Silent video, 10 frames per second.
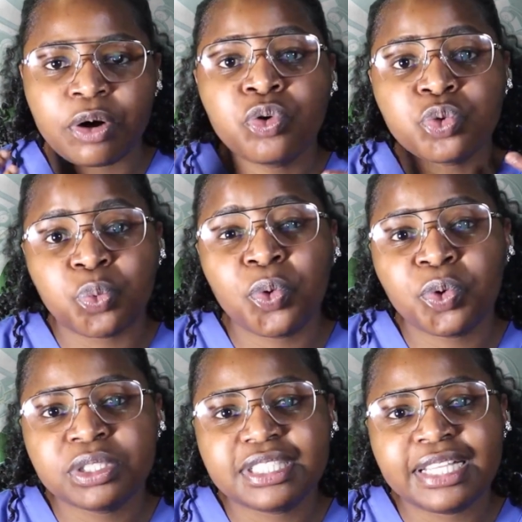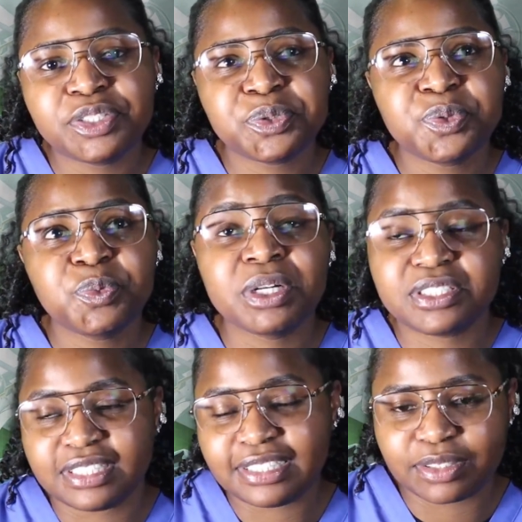on the ward they do
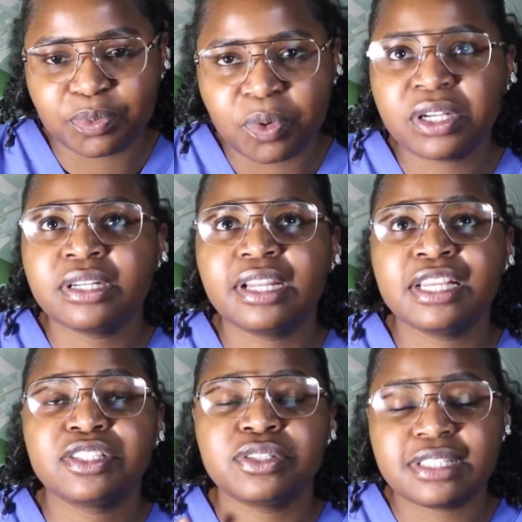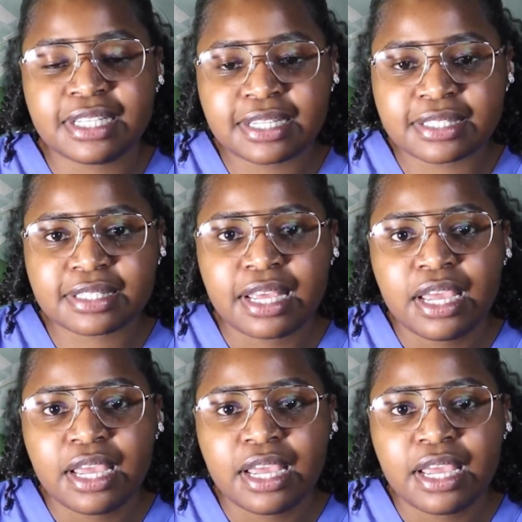1:6,